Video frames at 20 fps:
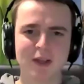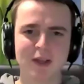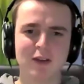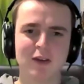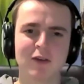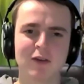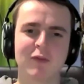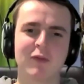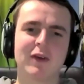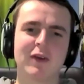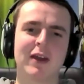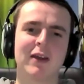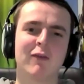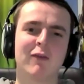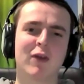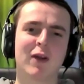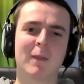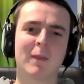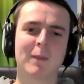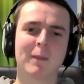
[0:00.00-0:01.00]
been your
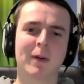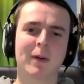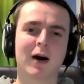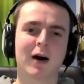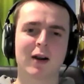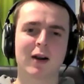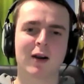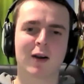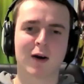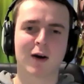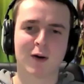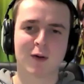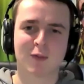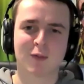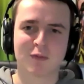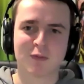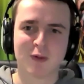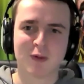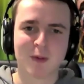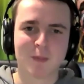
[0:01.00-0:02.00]
favorite part
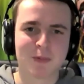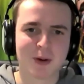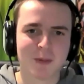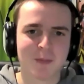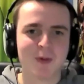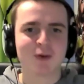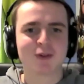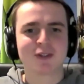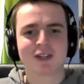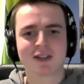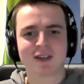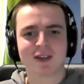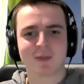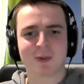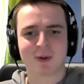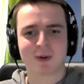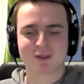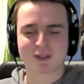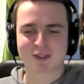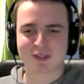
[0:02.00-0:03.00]
of promoting the
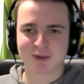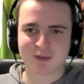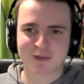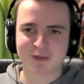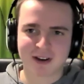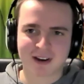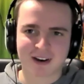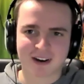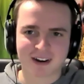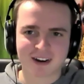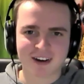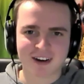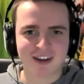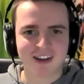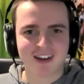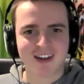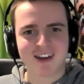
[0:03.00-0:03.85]
book so far?